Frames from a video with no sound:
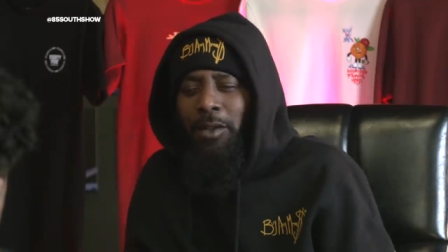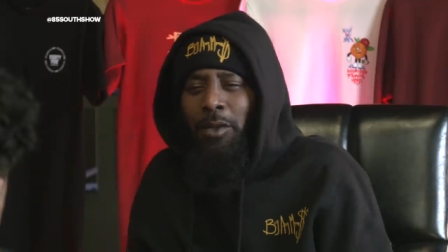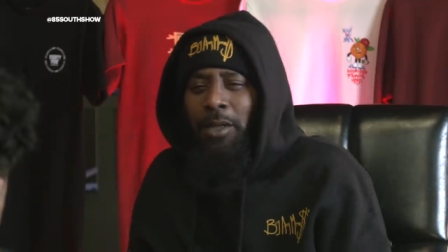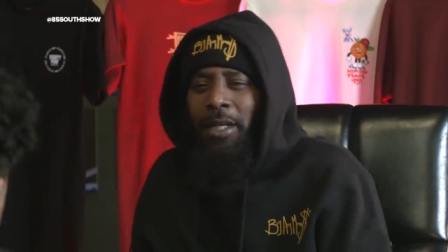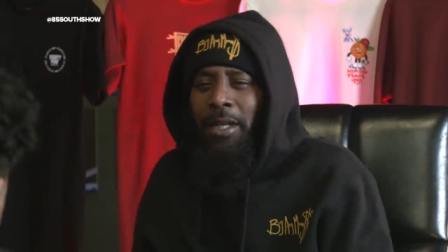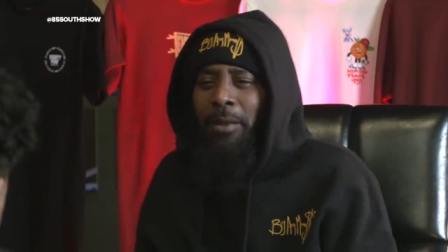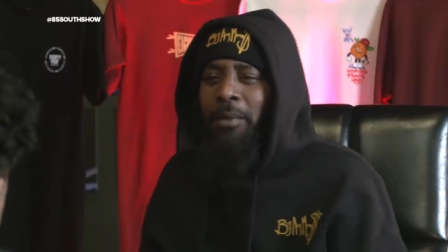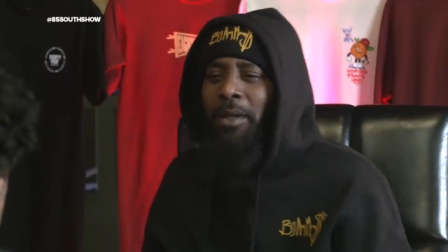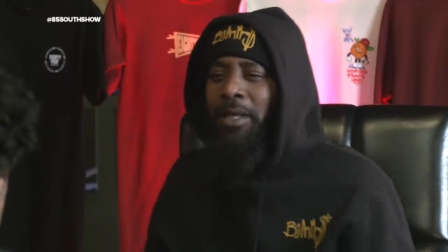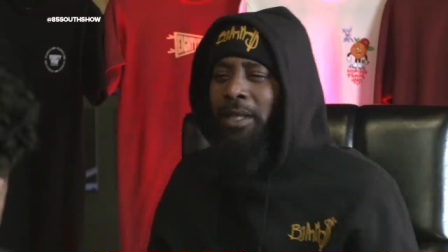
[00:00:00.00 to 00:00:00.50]
You're
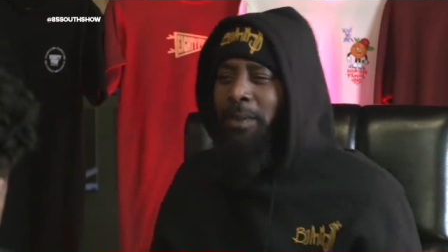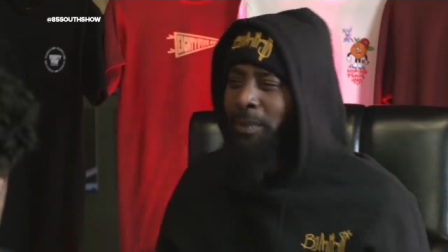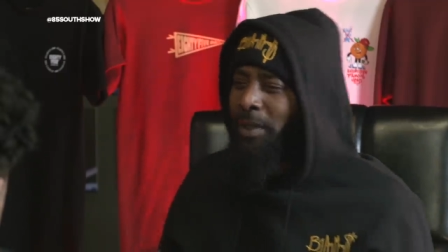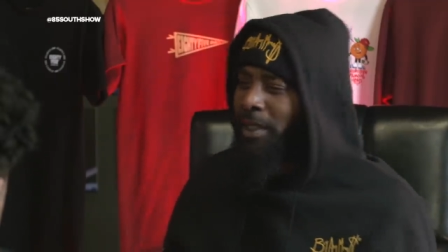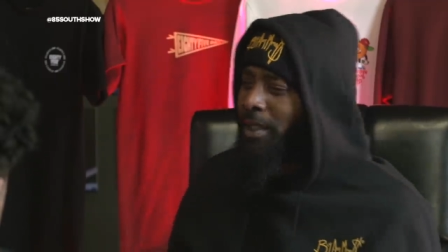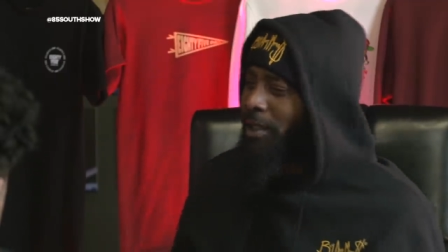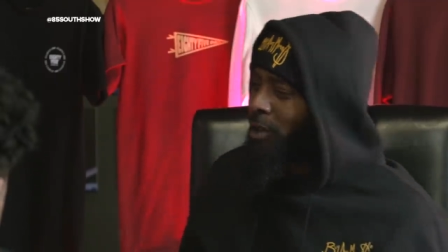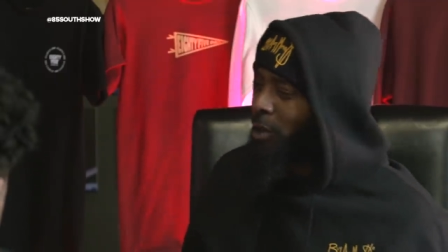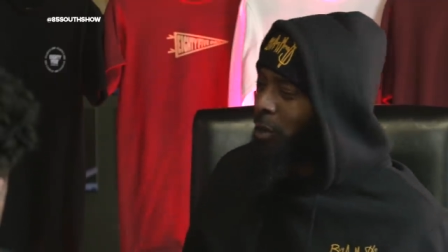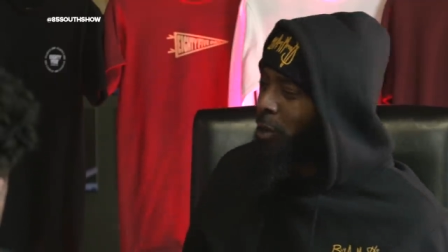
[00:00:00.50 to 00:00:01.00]
not about to
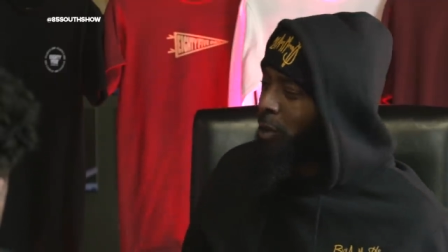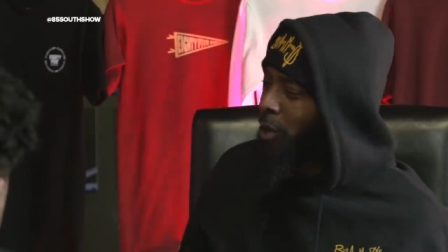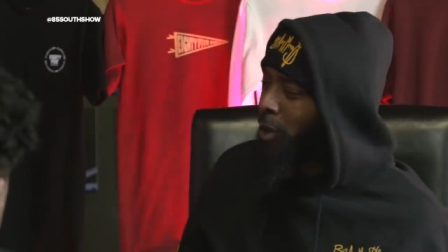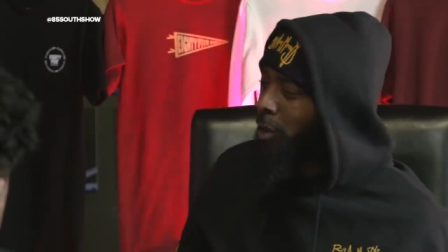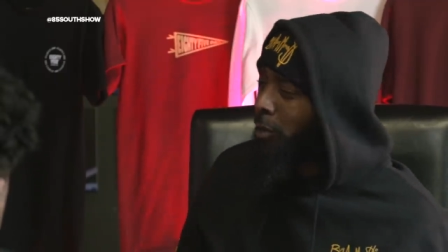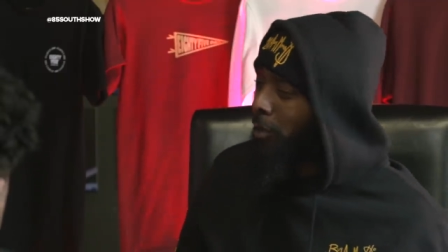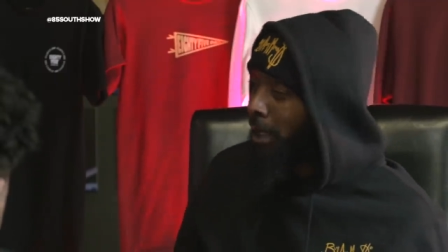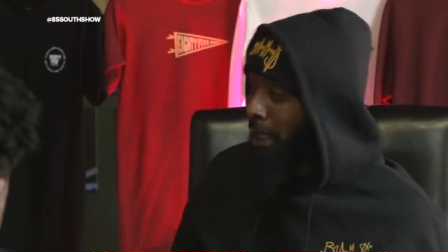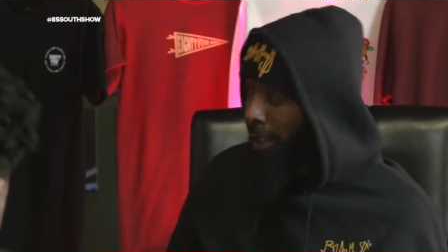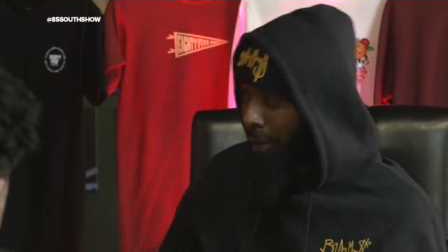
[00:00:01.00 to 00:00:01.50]
be in the
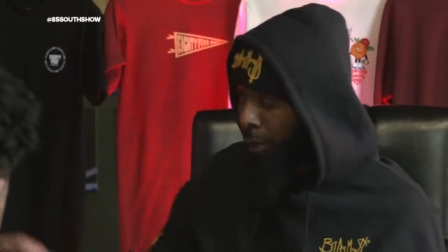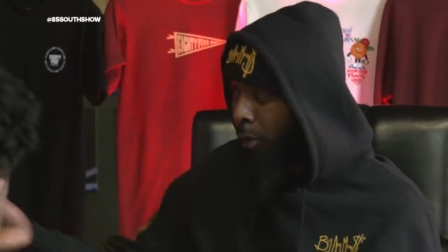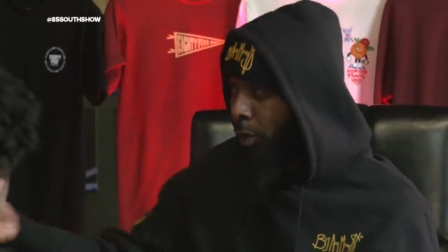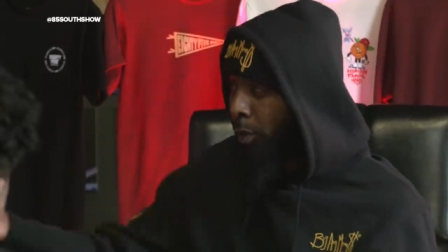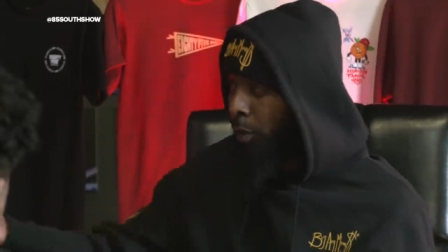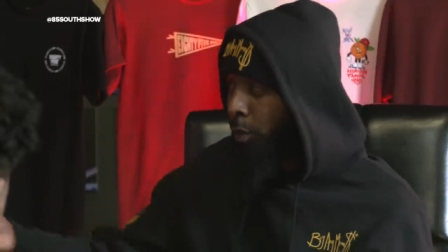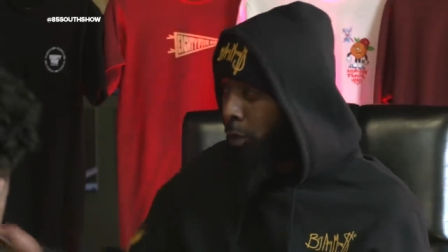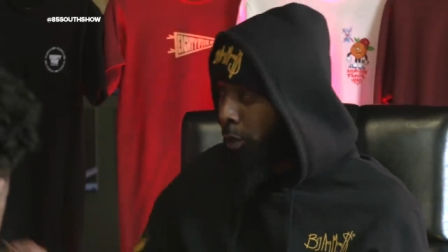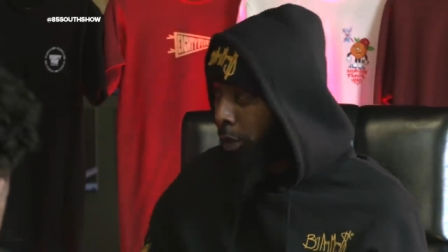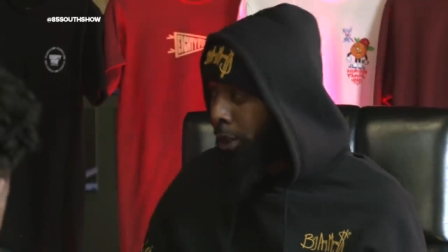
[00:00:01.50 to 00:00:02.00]
studio like, you
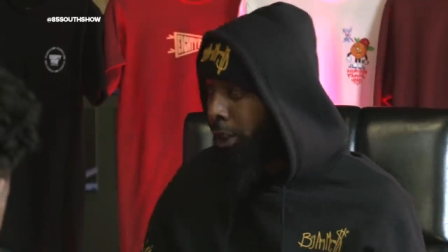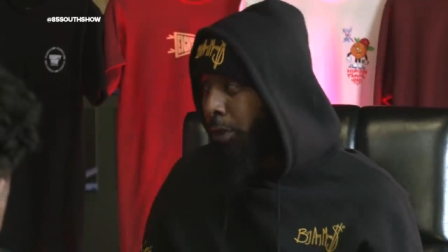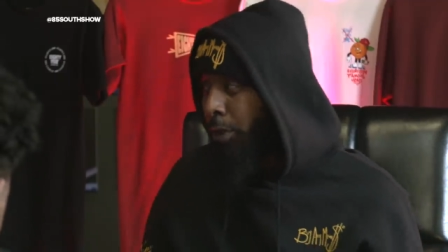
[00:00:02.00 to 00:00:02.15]
know who a